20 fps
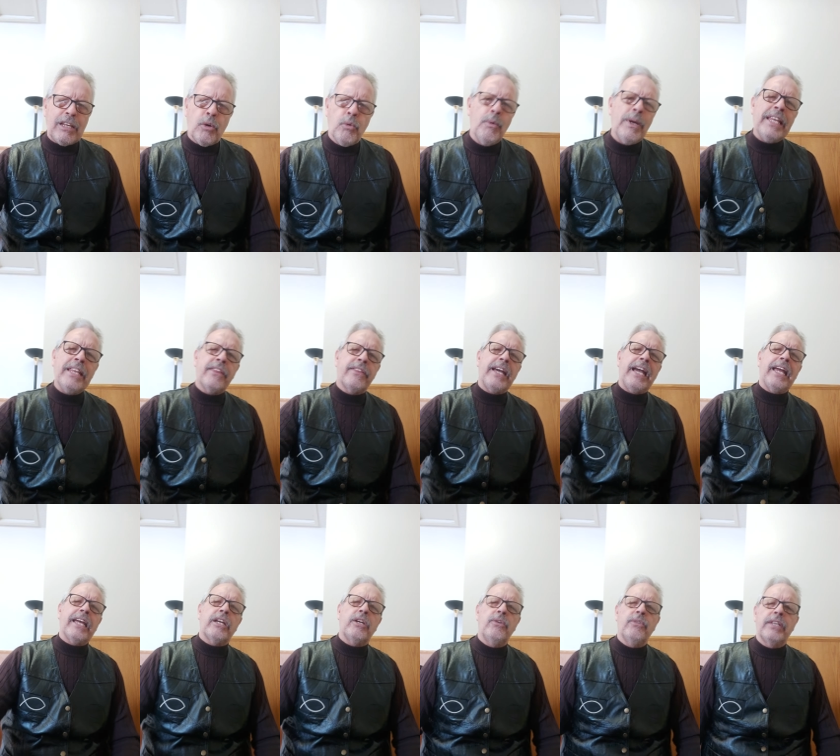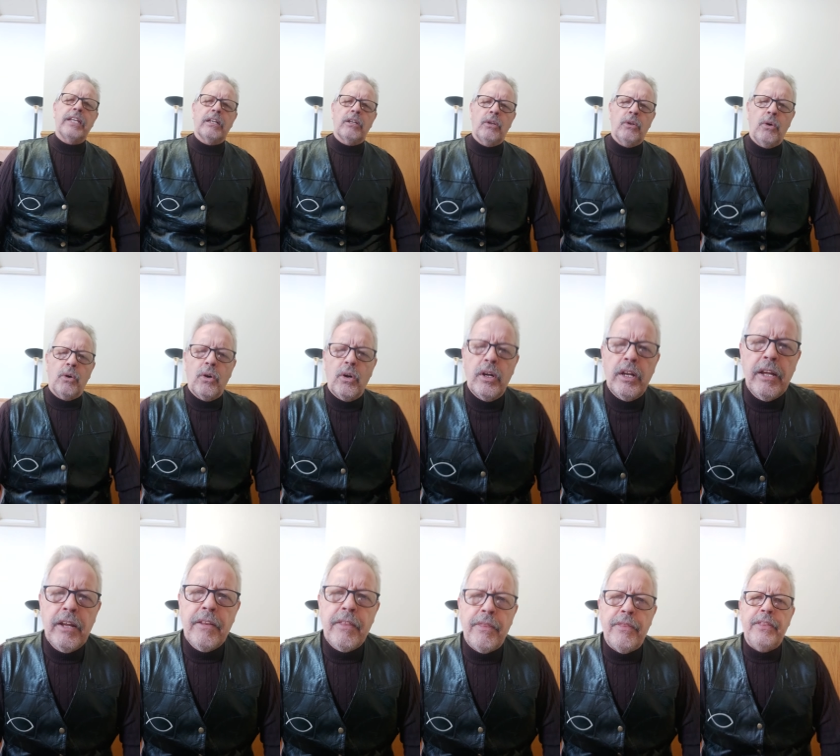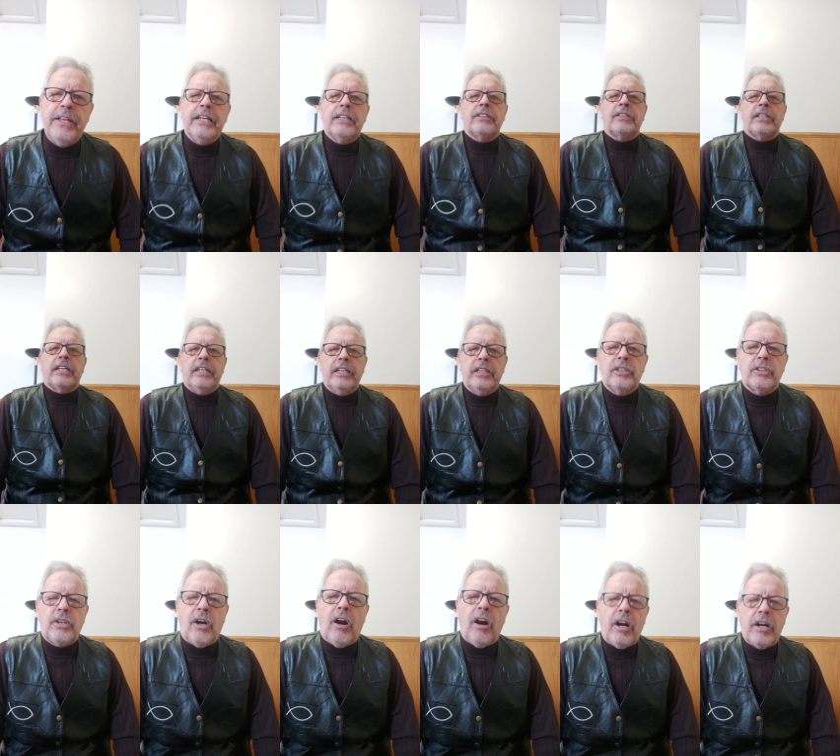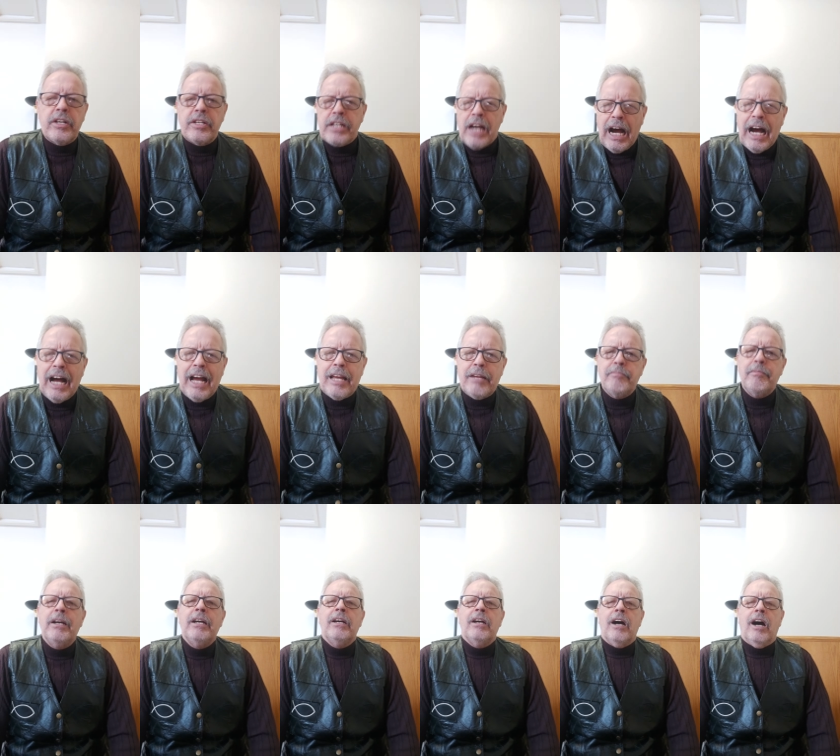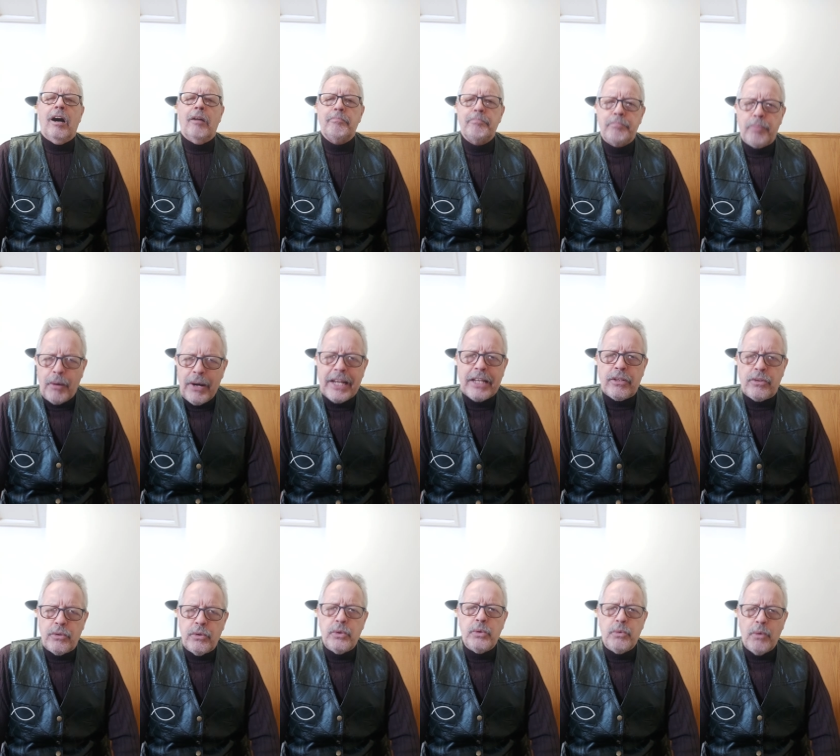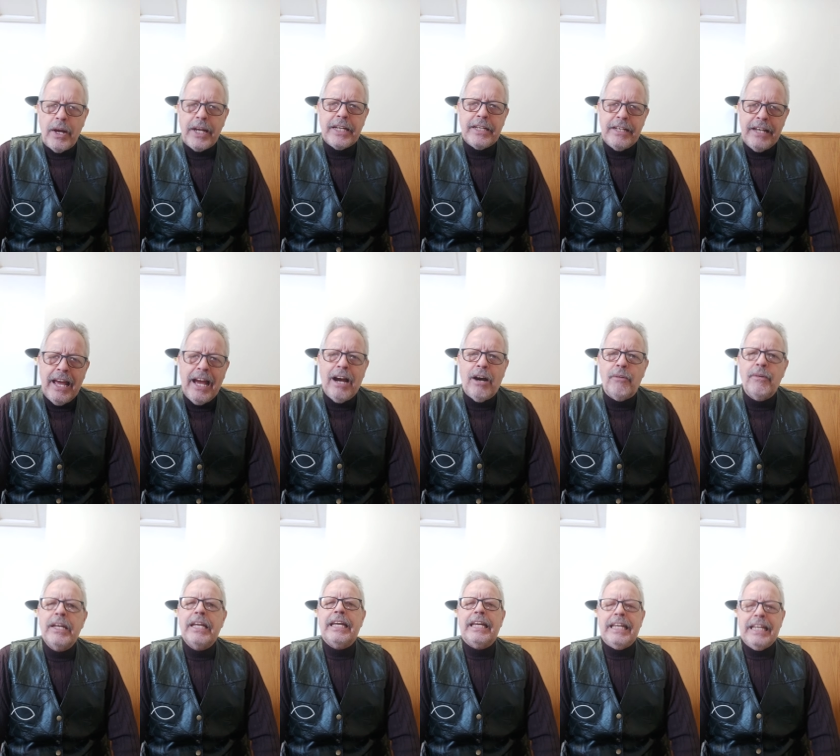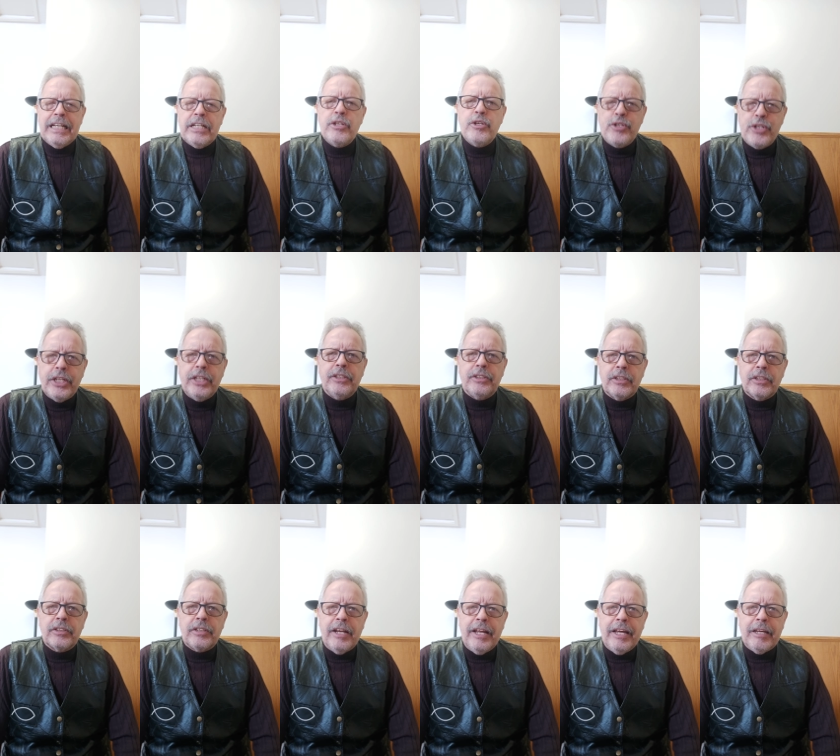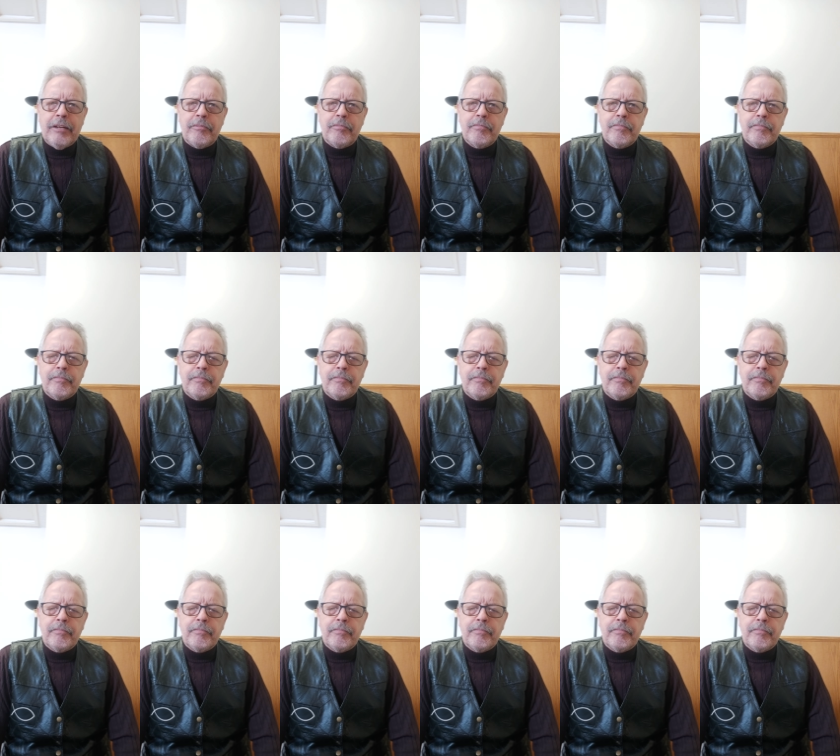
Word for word: We thank you that, Lord, this is our time of breakthrough right now in Jesus' name.